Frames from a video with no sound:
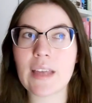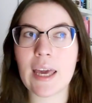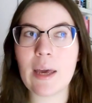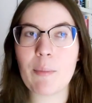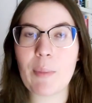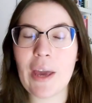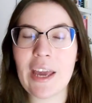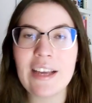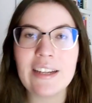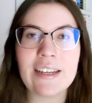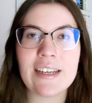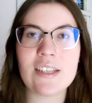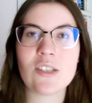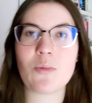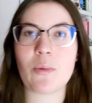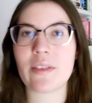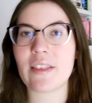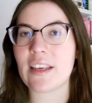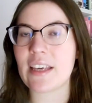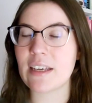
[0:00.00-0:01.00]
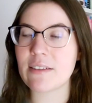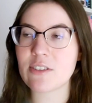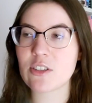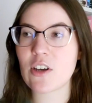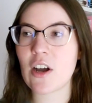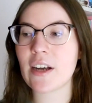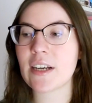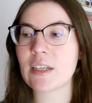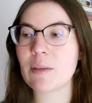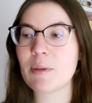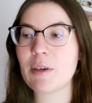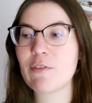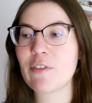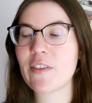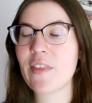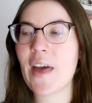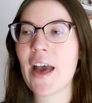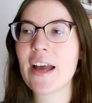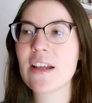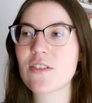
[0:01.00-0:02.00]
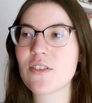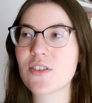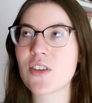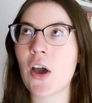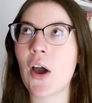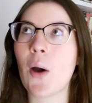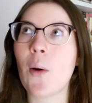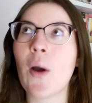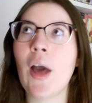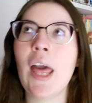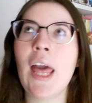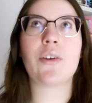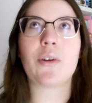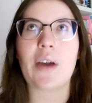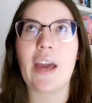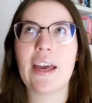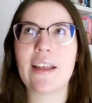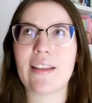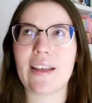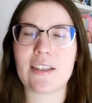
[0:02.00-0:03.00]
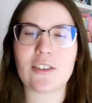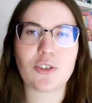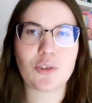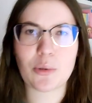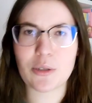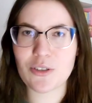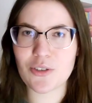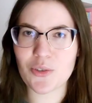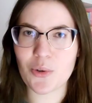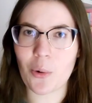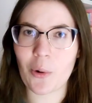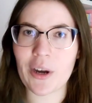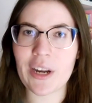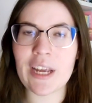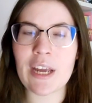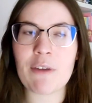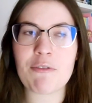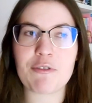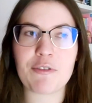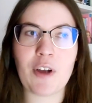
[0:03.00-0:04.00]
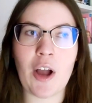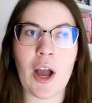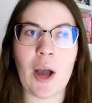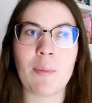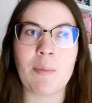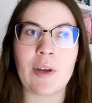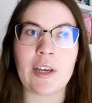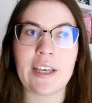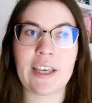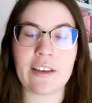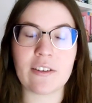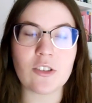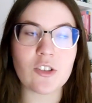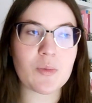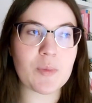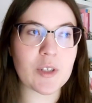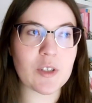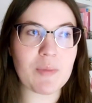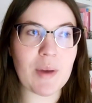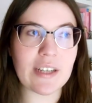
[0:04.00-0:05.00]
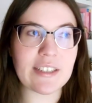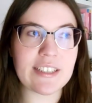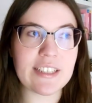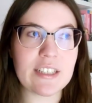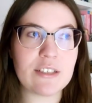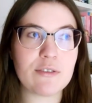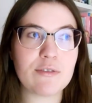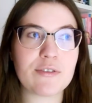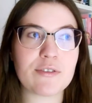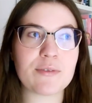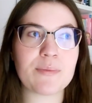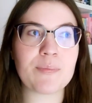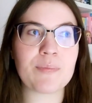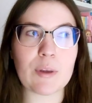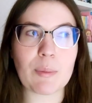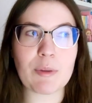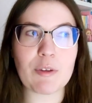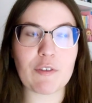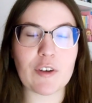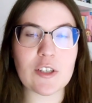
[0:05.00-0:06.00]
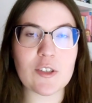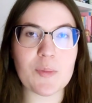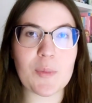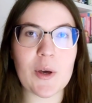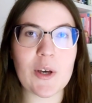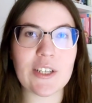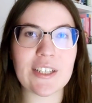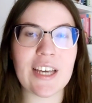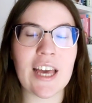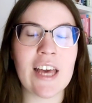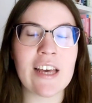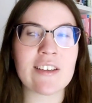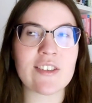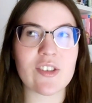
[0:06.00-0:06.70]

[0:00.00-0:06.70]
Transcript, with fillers: campaign is, what the gifts are going to be for that. So you'll get like a short story from Gild's perspective from the first book.